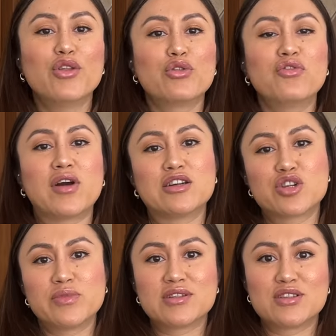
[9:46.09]
through
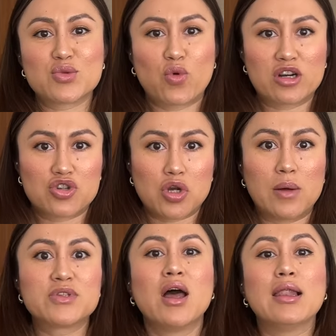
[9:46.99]
fashion business
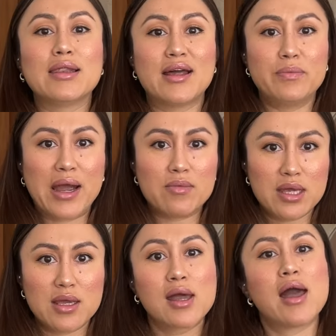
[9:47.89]
workshops led by
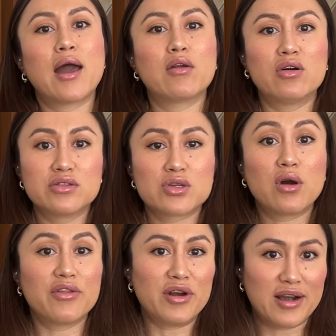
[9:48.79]
me and also
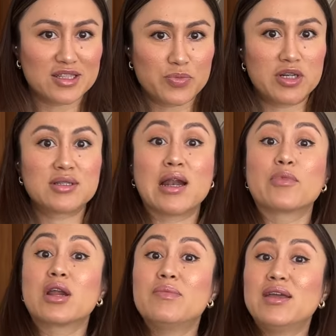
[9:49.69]
other experts that
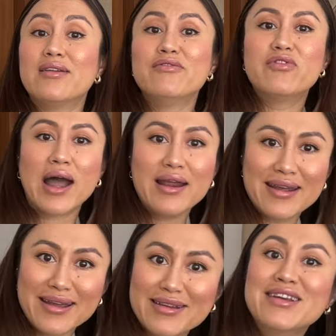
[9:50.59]
I'm going to be
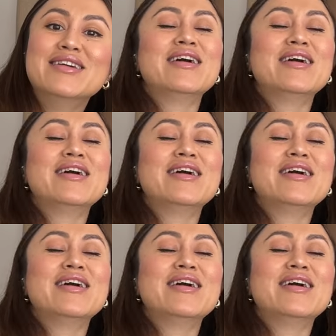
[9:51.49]
inviting,